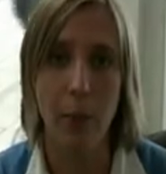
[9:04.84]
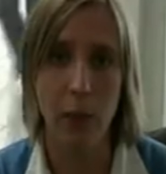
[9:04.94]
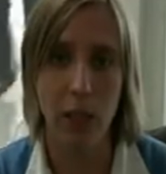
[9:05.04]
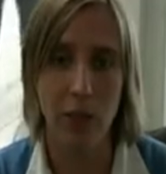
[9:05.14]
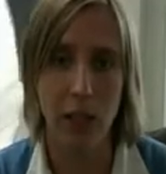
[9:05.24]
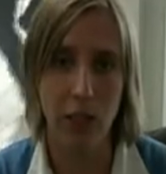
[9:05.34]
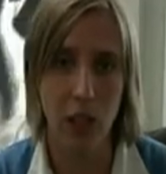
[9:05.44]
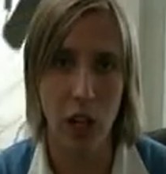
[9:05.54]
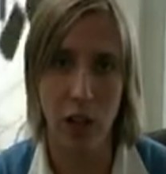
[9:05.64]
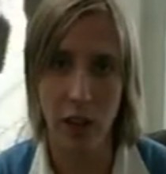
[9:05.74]
which gives us a
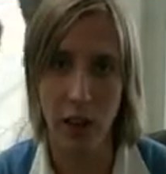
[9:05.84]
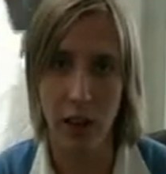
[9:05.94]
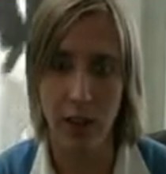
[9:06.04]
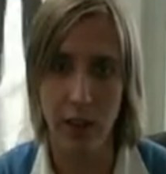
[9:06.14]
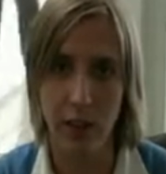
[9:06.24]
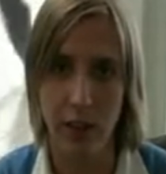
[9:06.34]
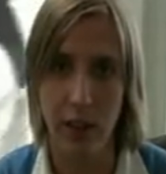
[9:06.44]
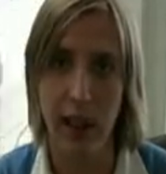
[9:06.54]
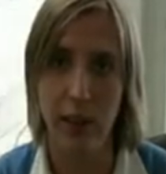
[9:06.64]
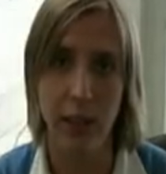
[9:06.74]
chance to kind of
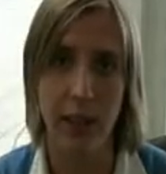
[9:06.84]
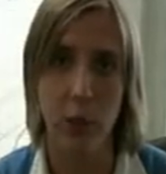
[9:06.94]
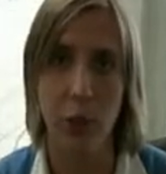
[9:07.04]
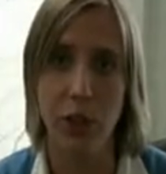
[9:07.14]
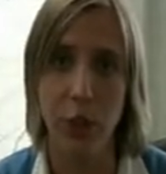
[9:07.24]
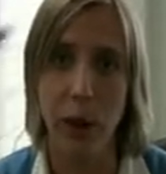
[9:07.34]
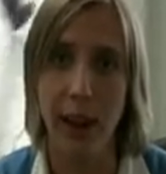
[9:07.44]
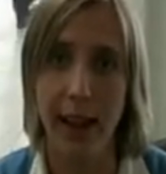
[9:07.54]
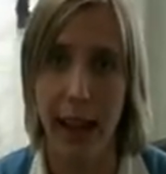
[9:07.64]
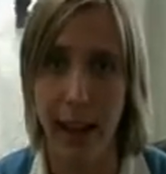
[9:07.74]
develop this sort of
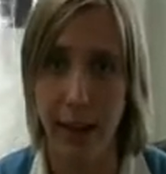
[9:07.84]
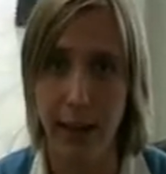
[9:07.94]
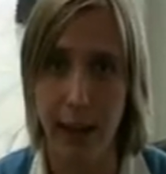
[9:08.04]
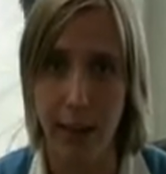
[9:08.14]
work and